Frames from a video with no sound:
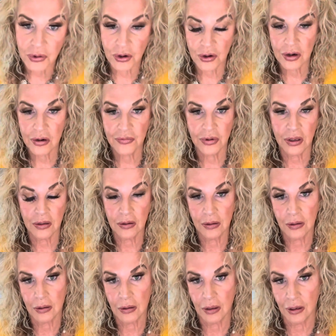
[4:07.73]
heard of it.
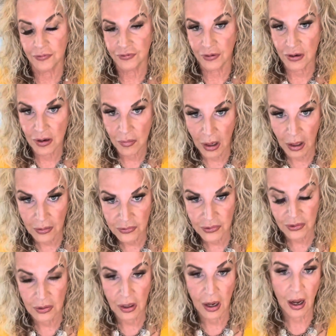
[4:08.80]
A friend of mine
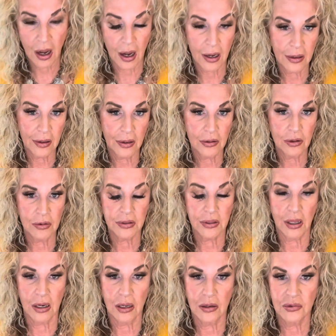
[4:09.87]
said, yeah, I know what
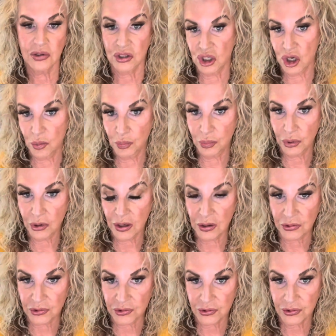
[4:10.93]
that is. A
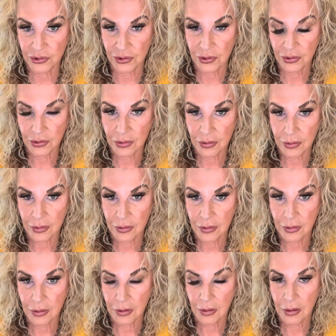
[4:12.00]
Caprice.
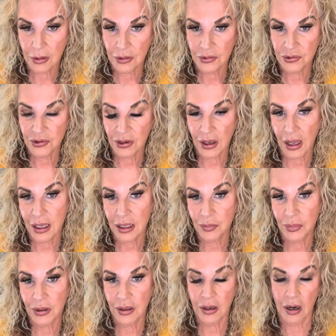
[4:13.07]

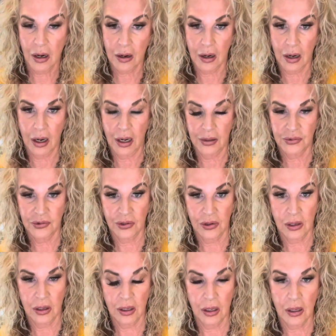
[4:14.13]

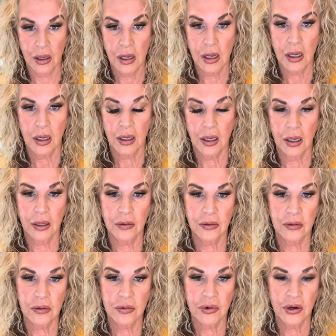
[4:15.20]
C-A-P-R-I-C-E.
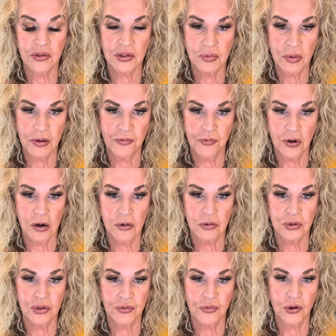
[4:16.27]
And the recipe for it
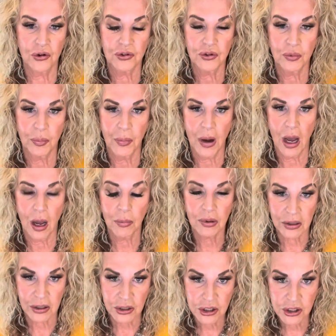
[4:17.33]
was first
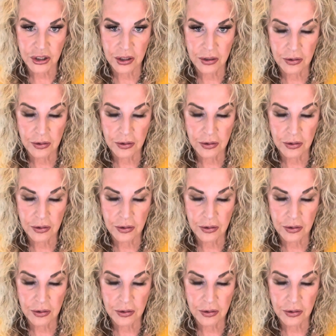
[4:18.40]
published